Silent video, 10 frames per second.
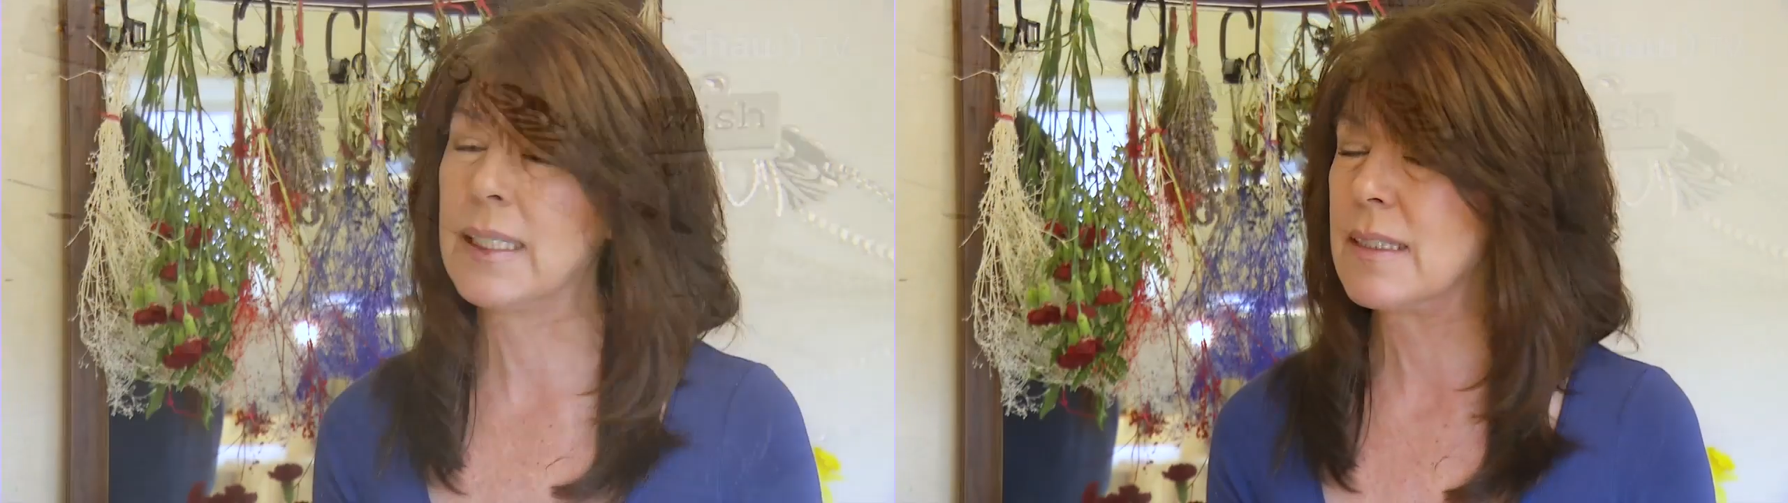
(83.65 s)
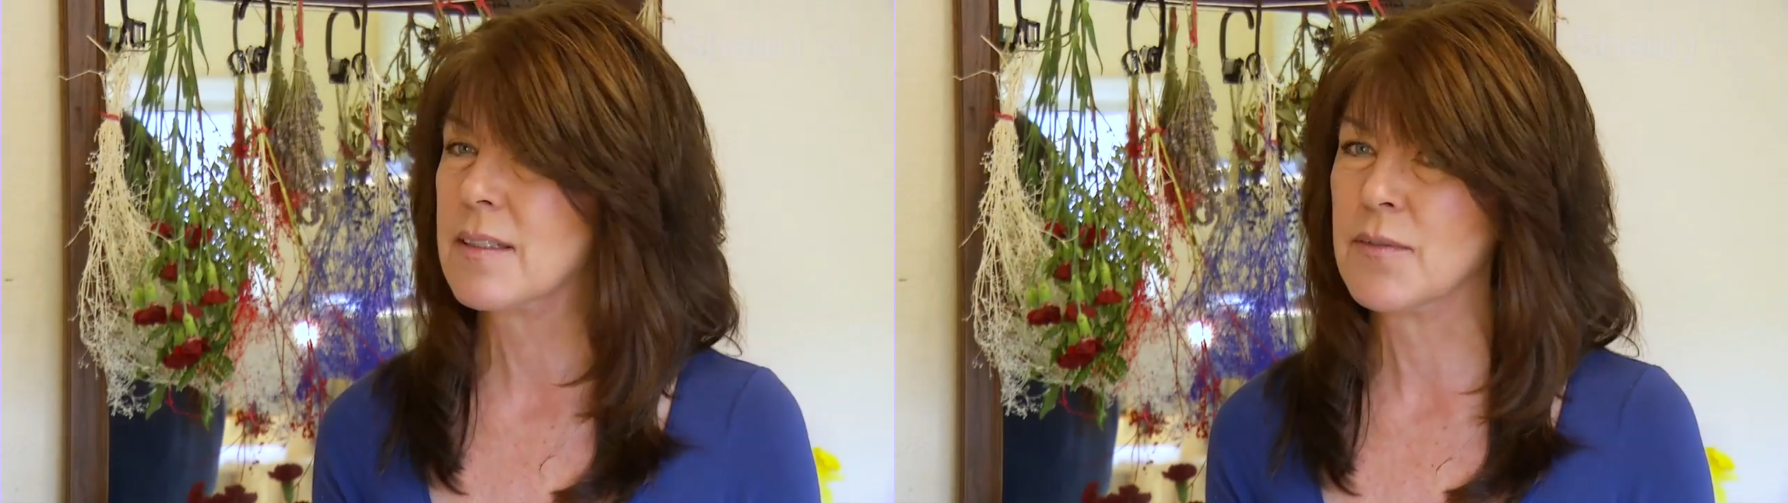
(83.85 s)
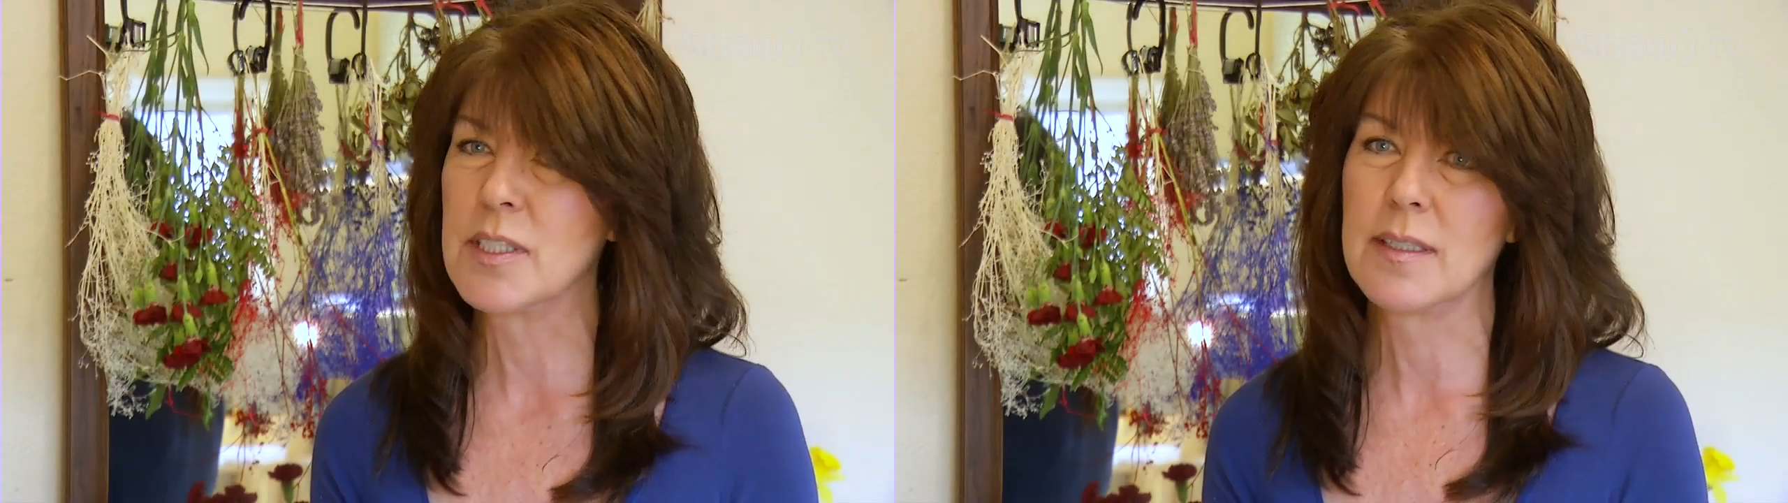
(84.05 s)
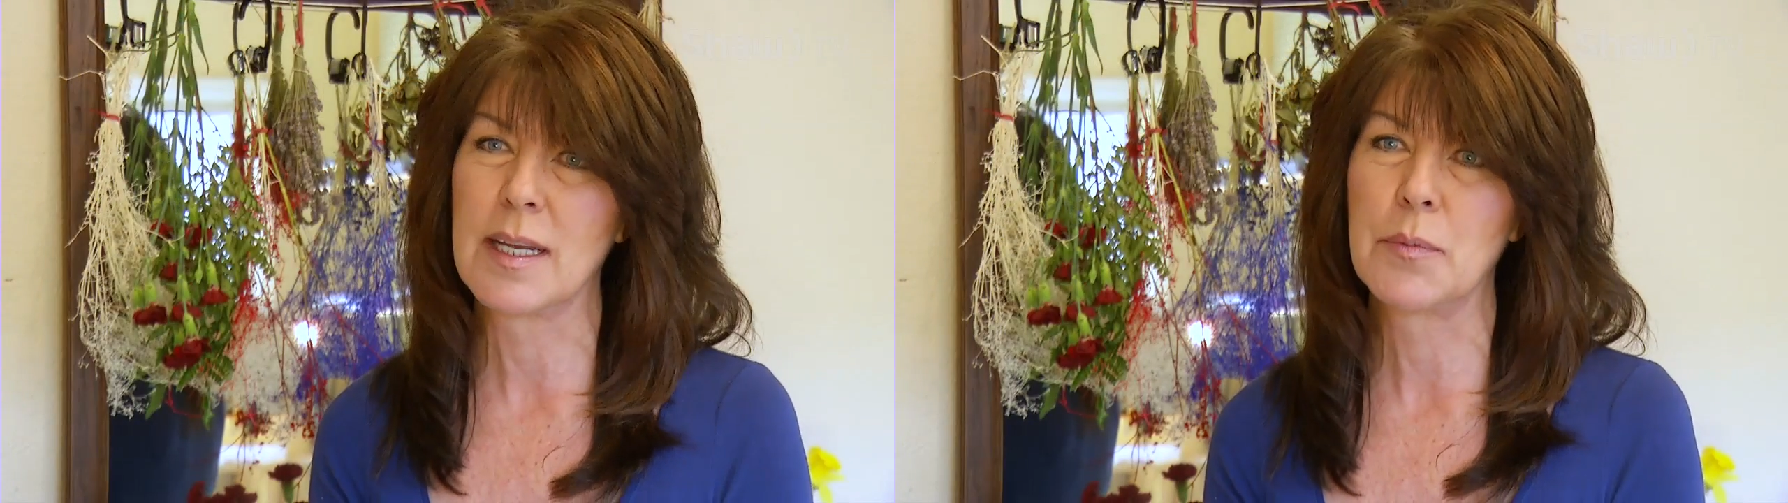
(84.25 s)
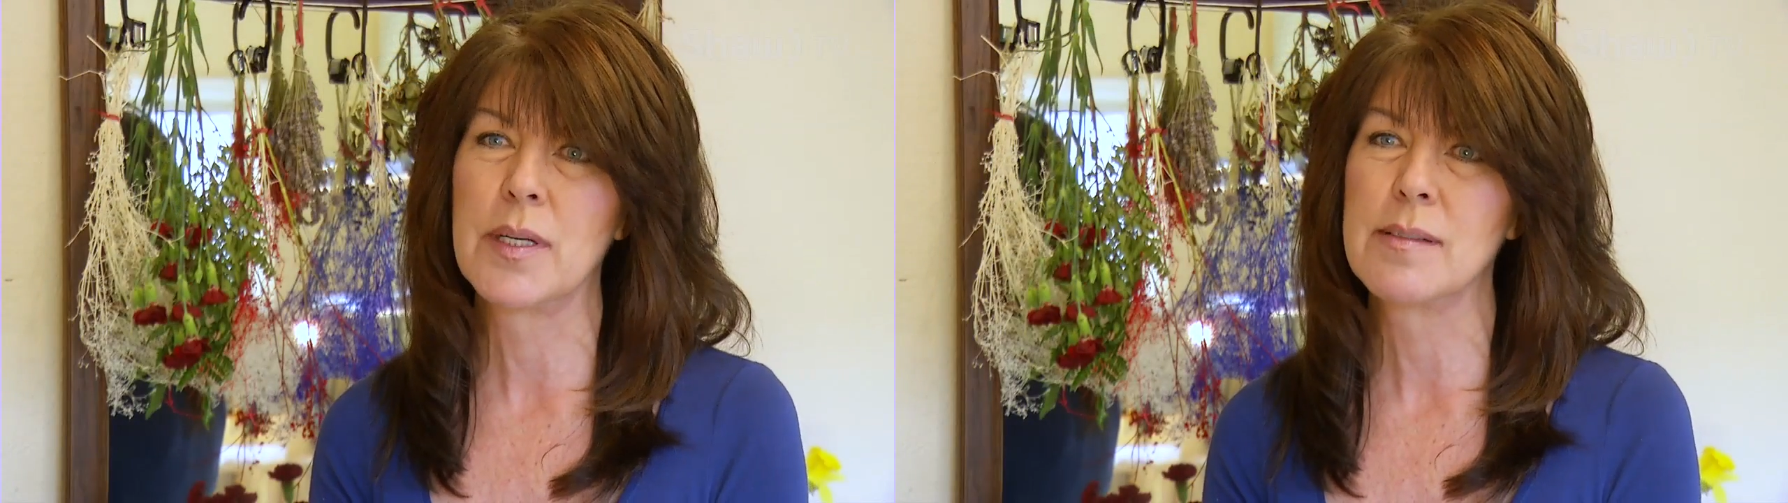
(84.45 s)
a list of the
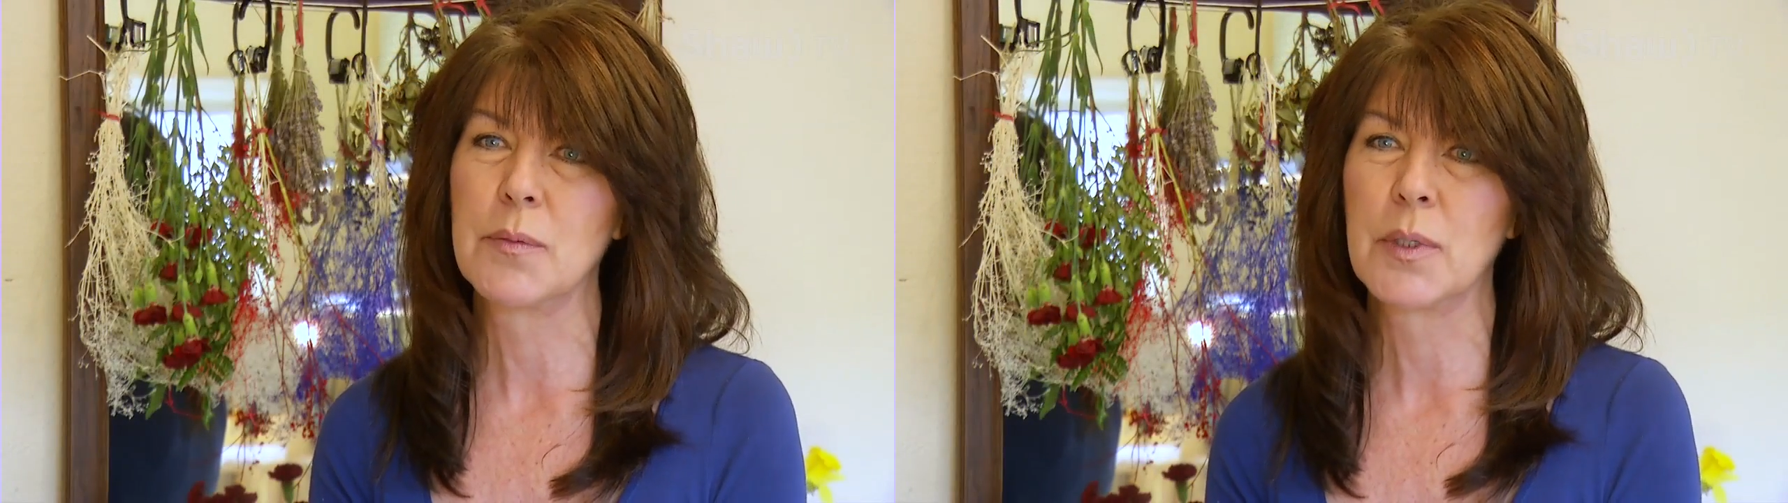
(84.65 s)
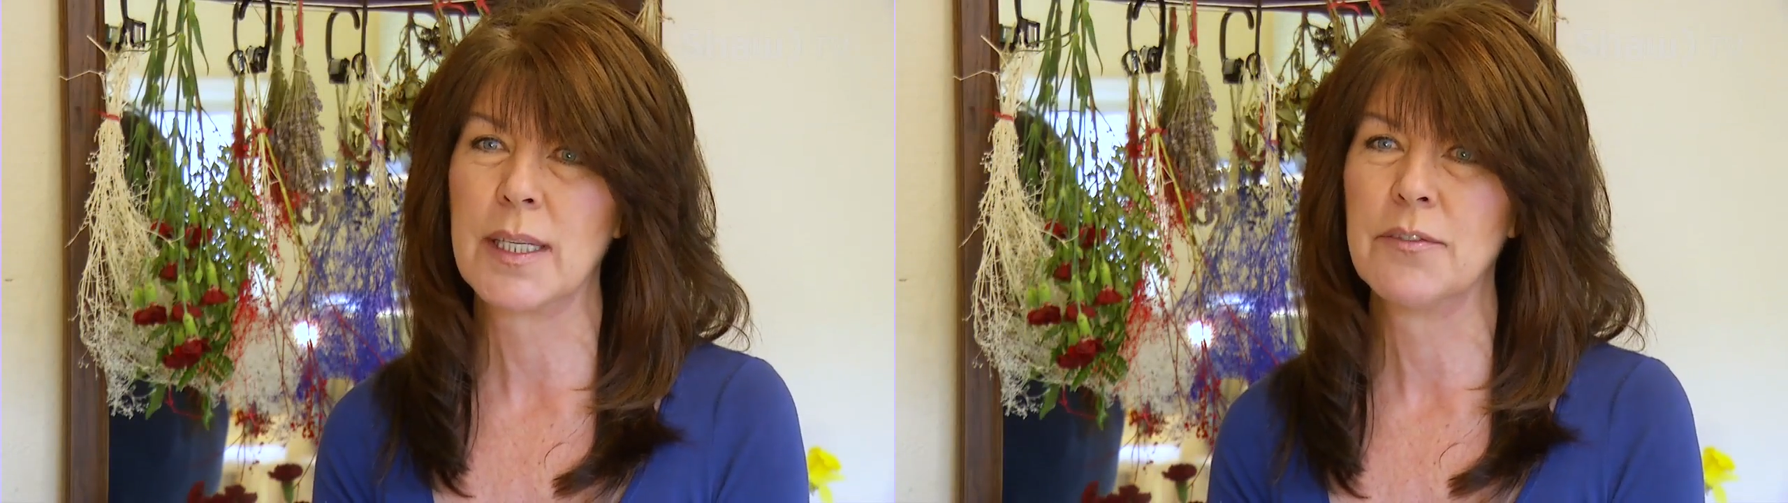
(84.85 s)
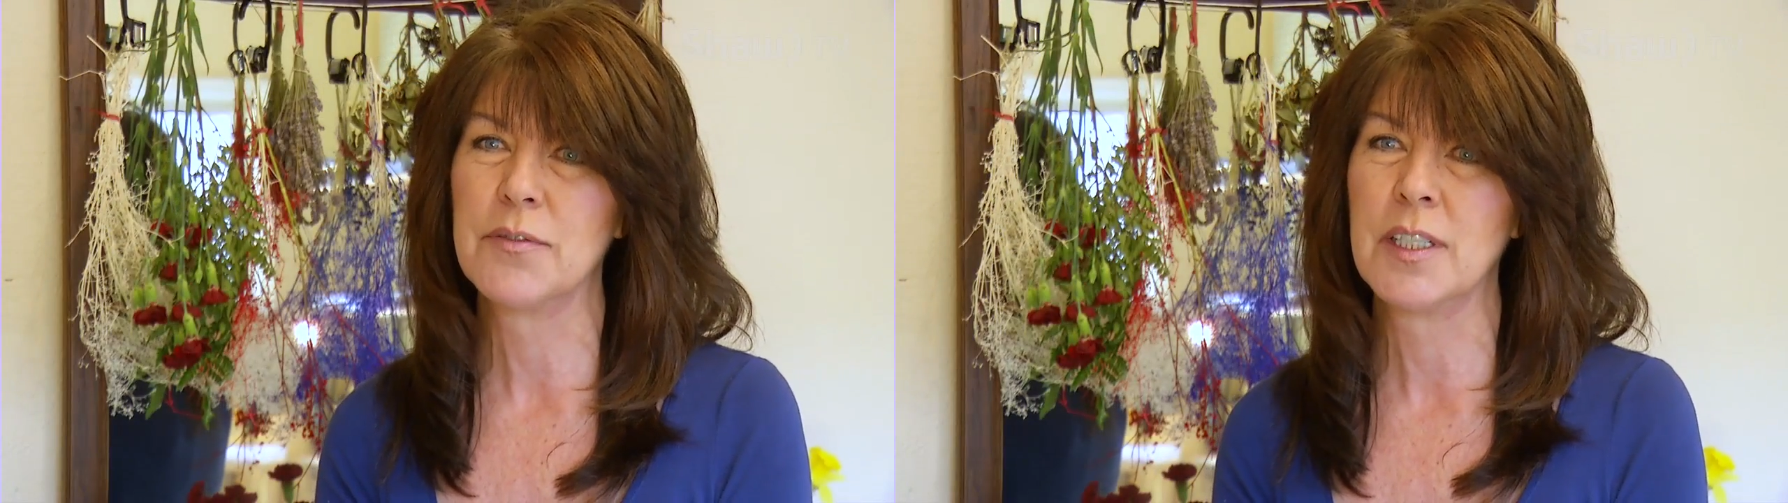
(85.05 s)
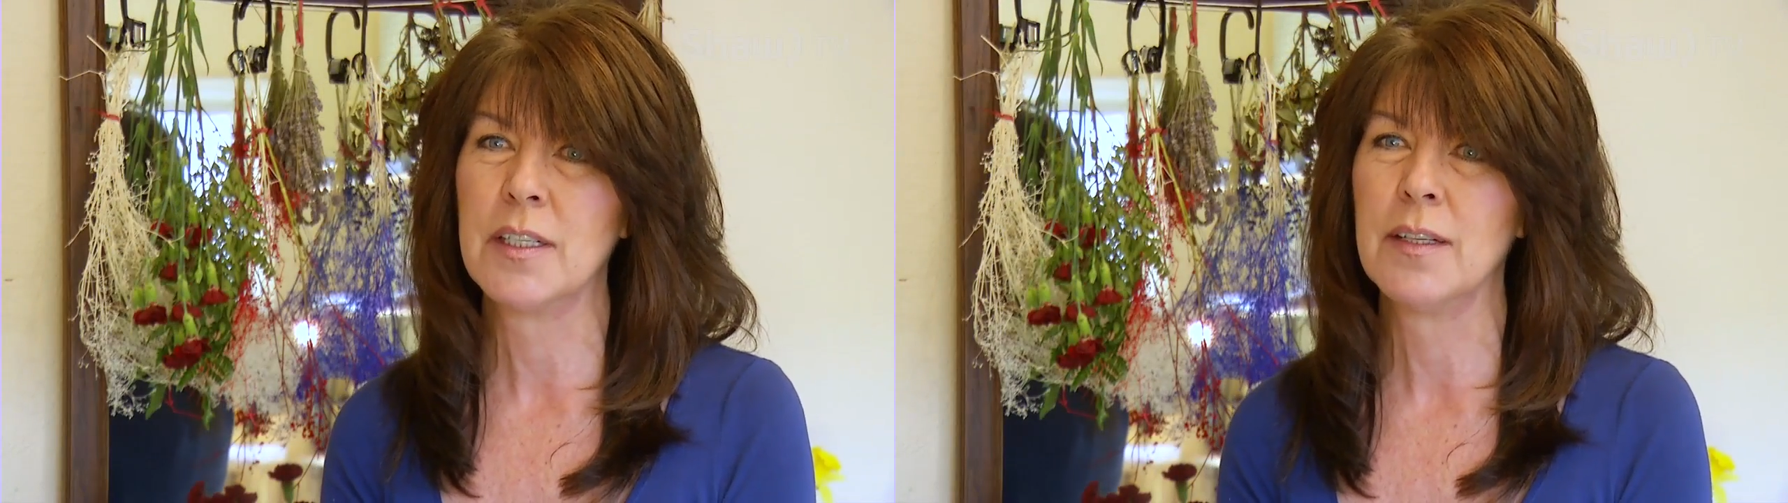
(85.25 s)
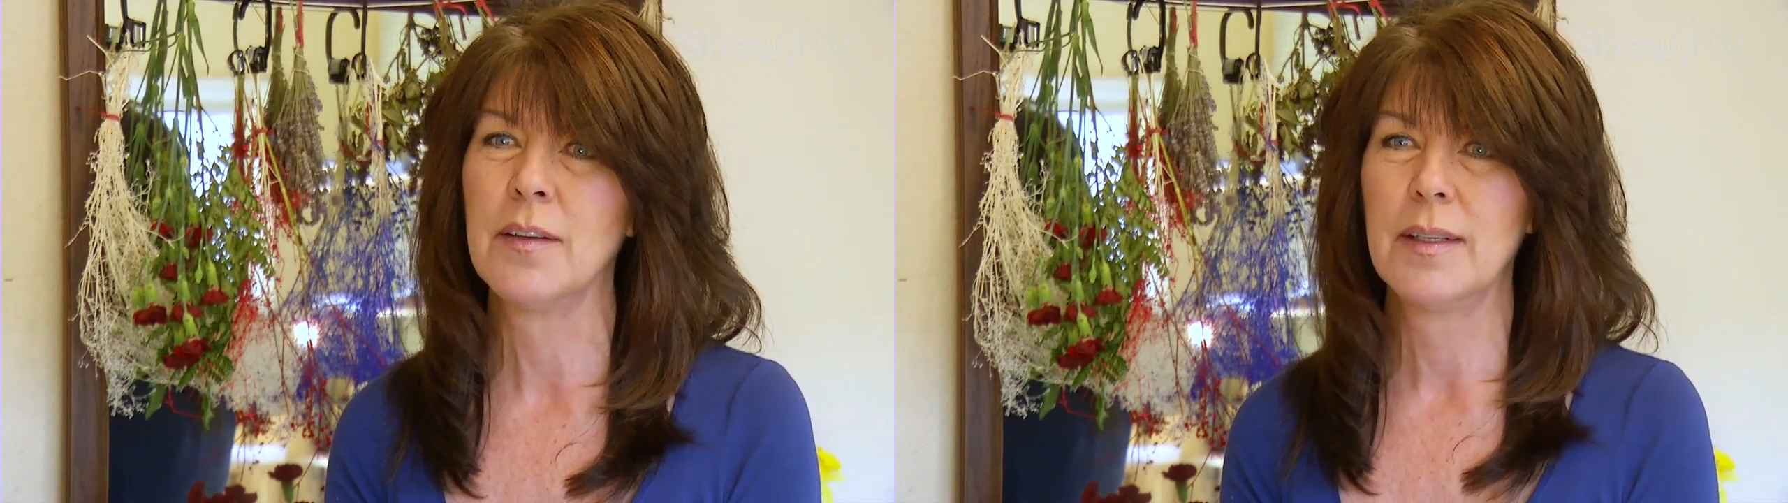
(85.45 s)
celebrities that were
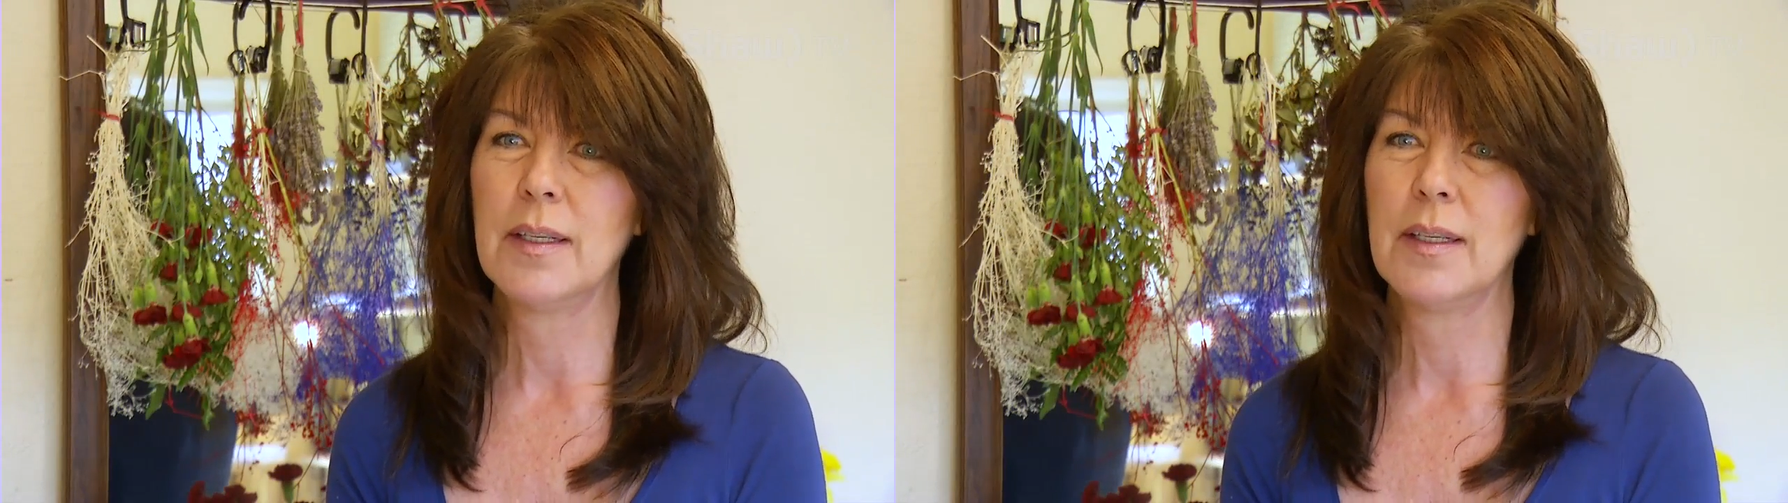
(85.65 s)
gifted and